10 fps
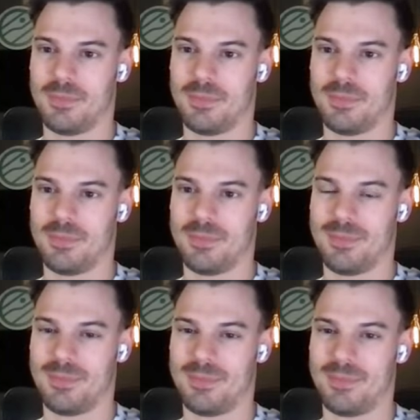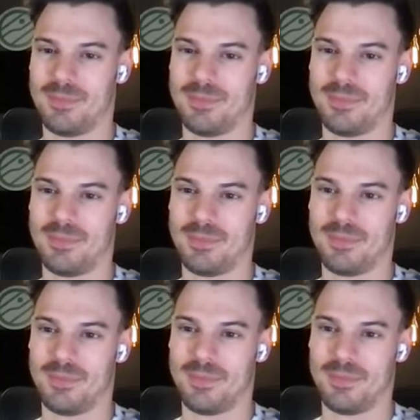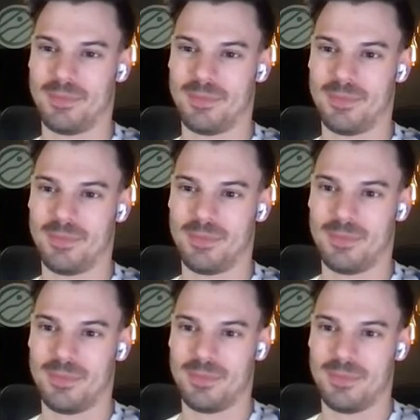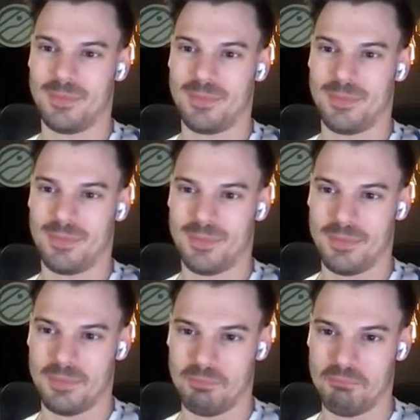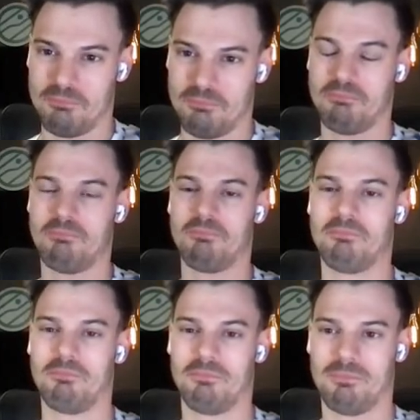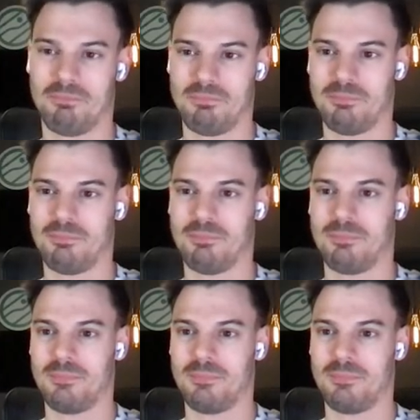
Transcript: The person shown says nothing.